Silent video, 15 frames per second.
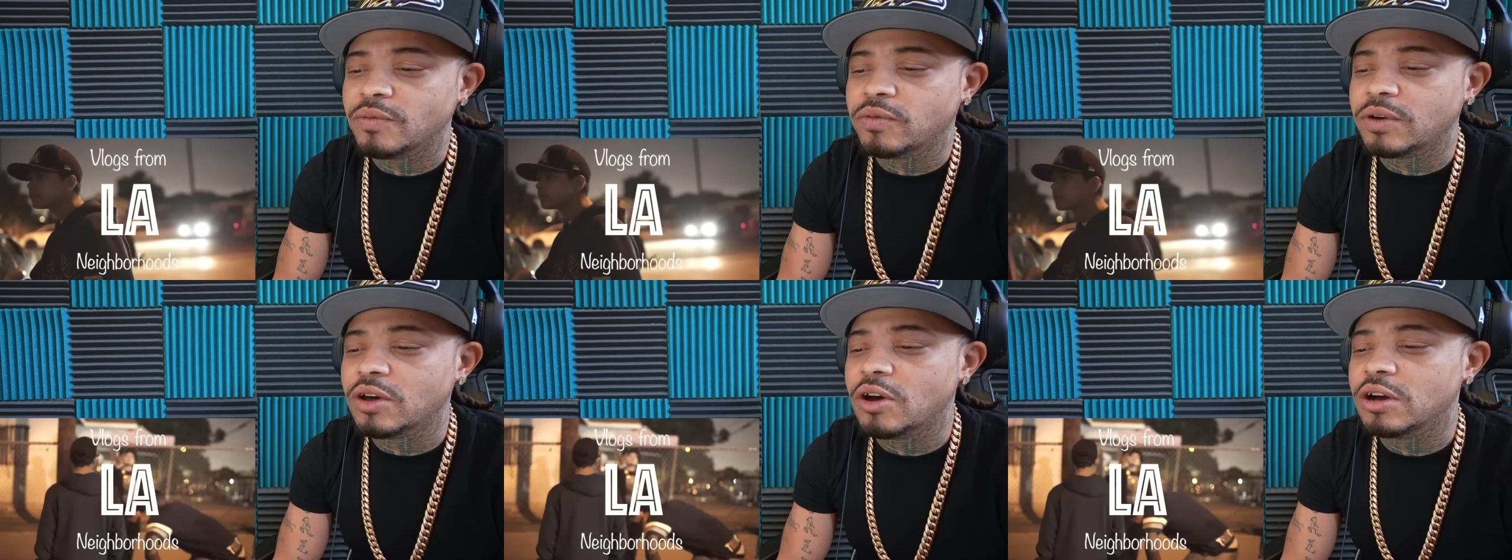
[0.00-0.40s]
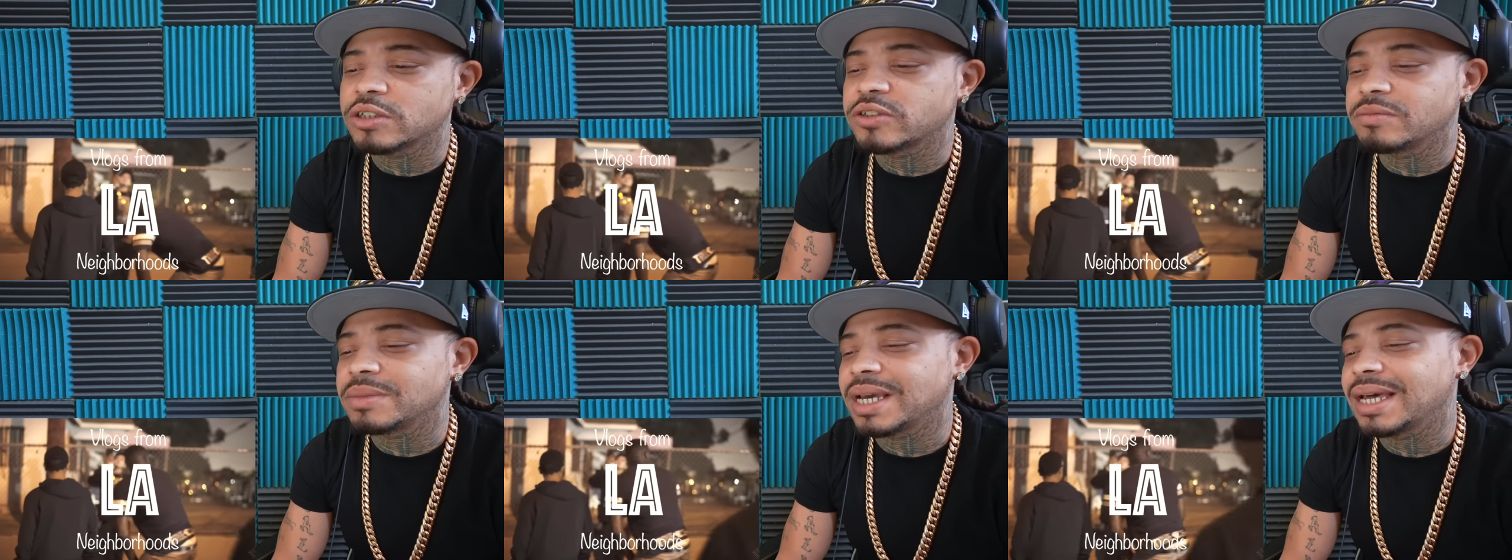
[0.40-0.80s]

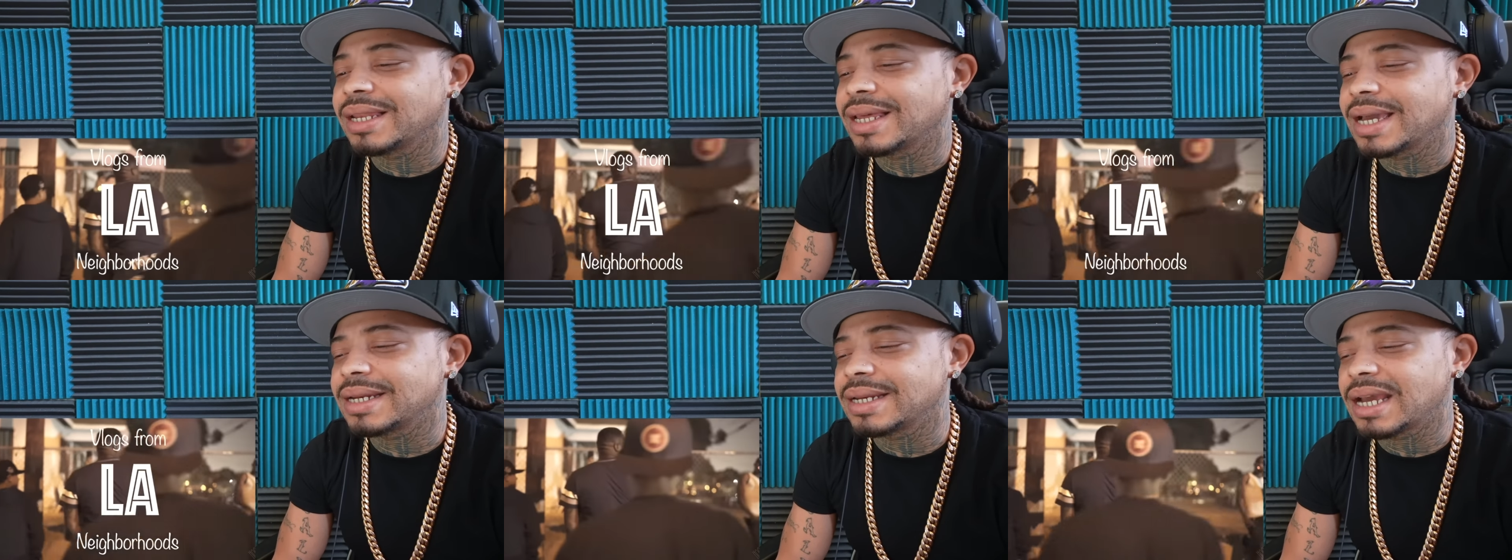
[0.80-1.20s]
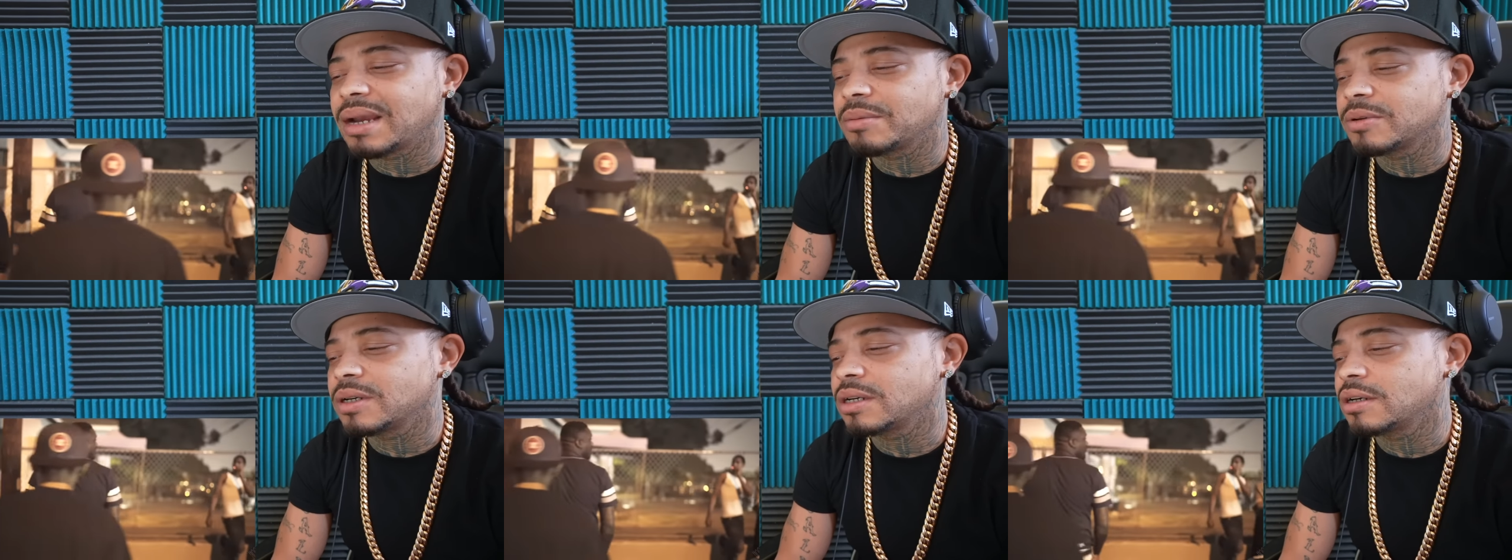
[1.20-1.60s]
Vlogs from LA
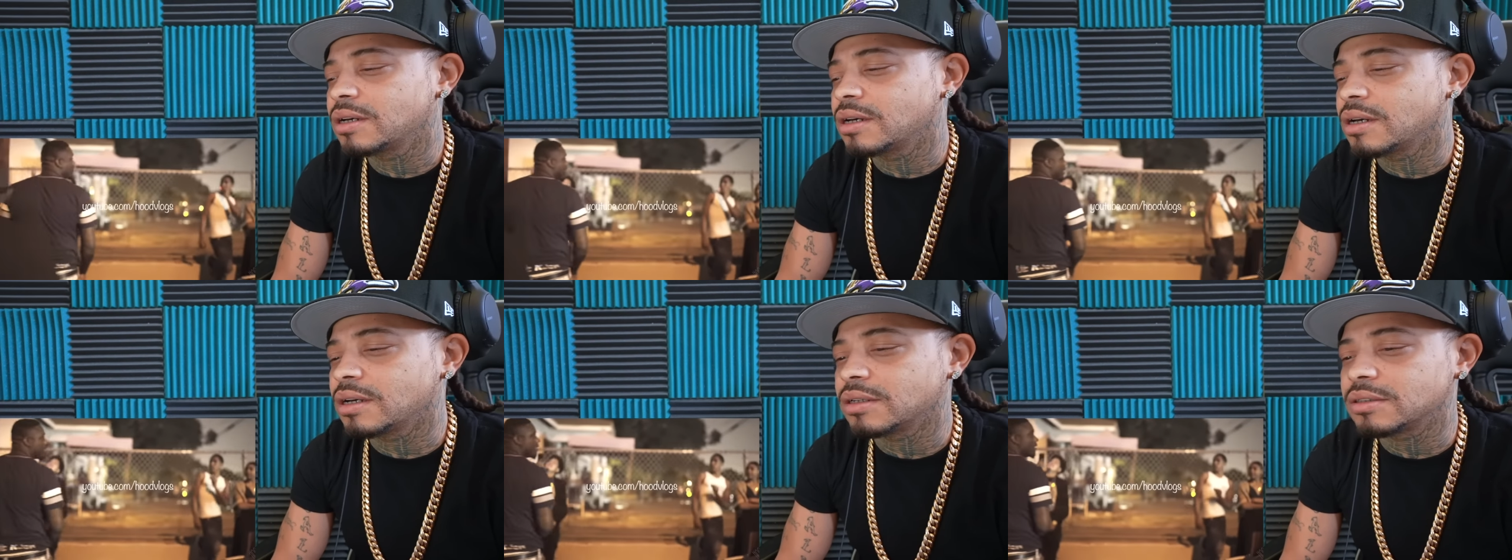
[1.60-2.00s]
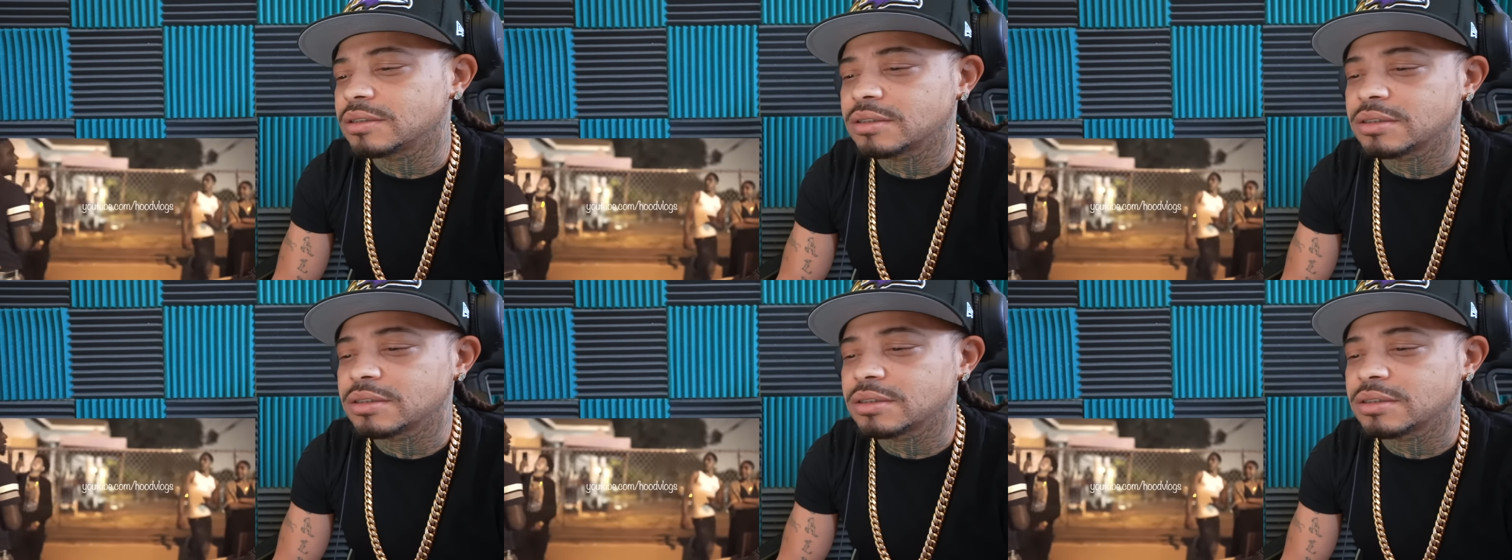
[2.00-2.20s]
neighborhoods.